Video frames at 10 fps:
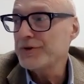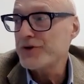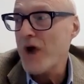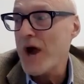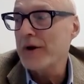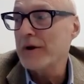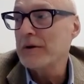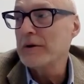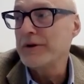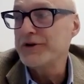
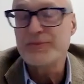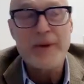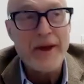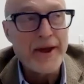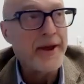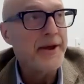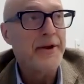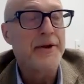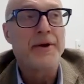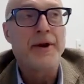China and
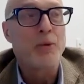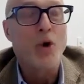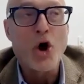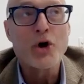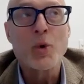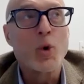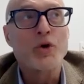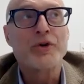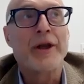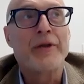Japan, and we're all going to
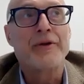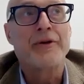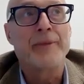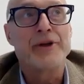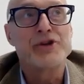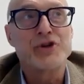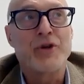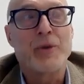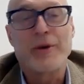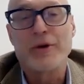work together to make sure
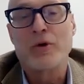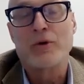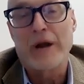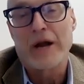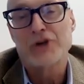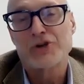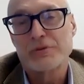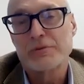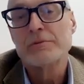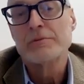that we don't crash
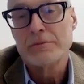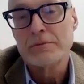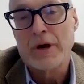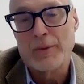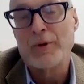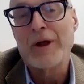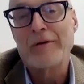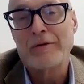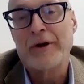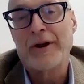and we don't
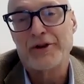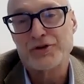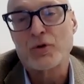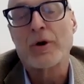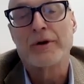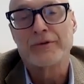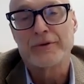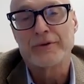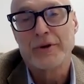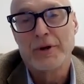have a financial
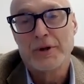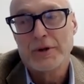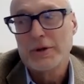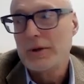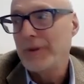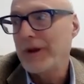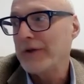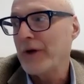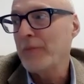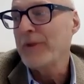crisis.
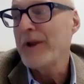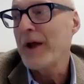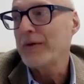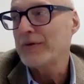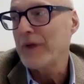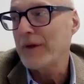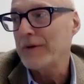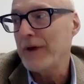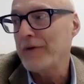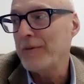Because unbeknownst
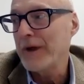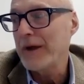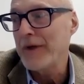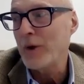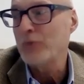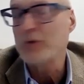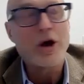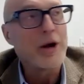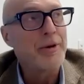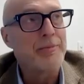to everybody, and they don't
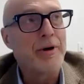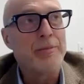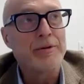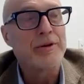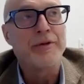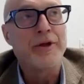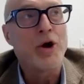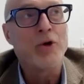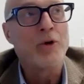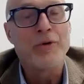talk about it publicly, they
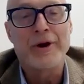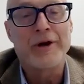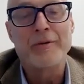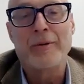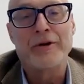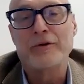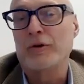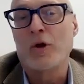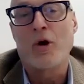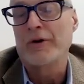all know that everybody's
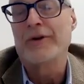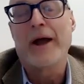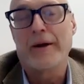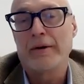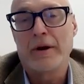long debt.